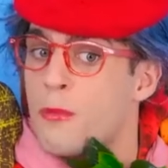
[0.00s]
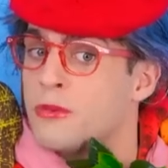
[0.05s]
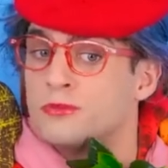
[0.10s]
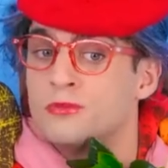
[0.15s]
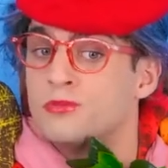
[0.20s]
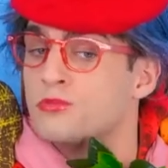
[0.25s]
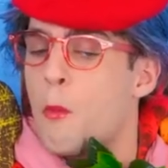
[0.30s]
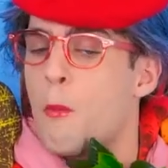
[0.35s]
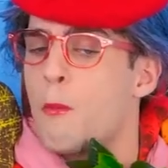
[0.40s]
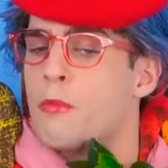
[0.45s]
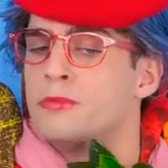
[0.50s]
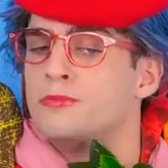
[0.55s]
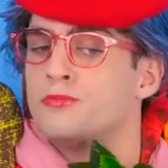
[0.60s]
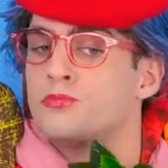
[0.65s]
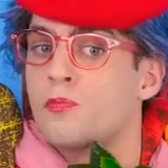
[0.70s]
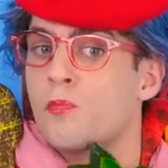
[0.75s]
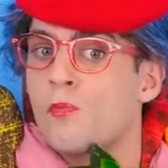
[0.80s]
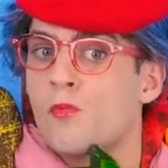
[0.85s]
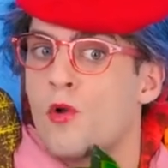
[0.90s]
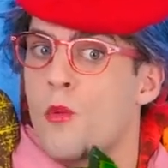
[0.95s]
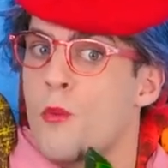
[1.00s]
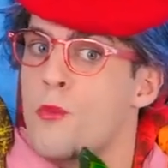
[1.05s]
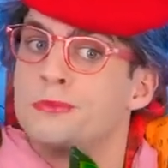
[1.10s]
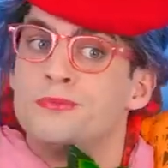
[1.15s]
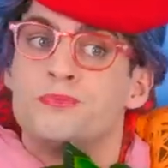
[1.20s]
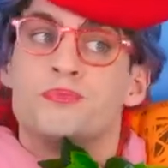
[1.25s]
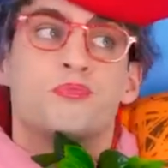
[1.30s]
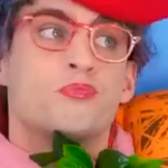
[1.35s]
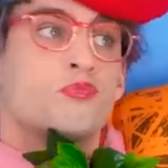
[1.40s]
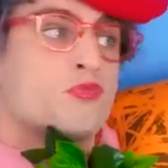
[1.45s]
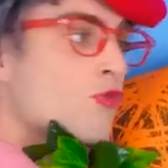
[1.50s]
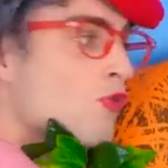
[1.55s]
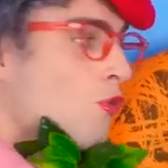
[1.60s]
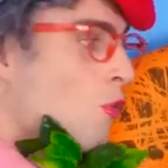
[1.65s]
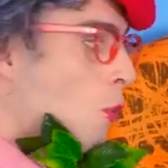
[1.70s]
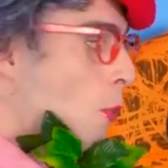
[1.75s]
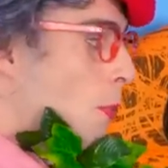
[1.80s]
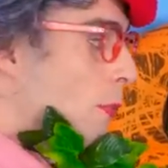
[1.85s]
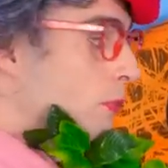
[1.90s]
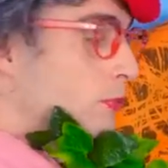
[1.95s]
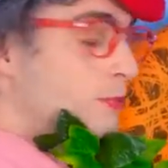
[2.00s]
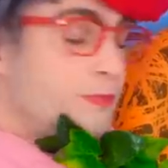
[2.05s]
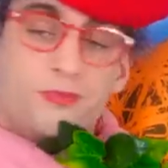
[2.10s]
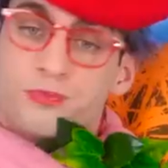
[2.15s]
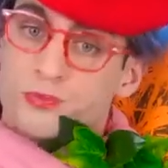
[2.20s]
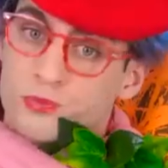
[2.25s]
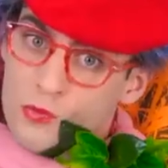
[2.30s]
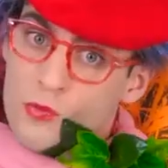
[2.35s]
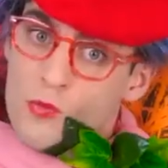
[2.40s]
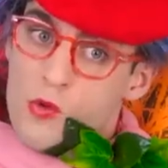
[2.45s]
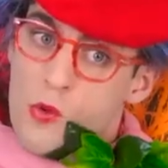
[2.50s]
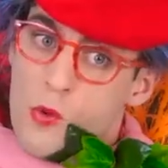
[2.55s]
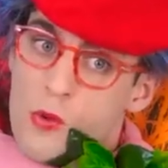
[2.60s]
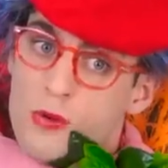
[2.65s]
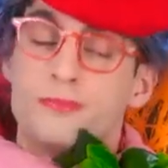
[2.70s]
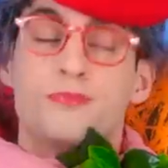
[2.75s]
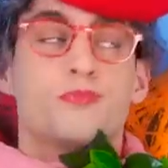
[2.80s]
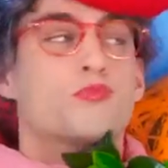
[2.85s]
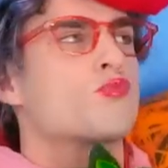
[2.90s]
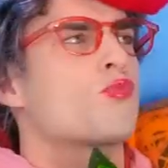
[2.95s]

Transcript: No, no. We're here for a challenge. Let's see what the spinner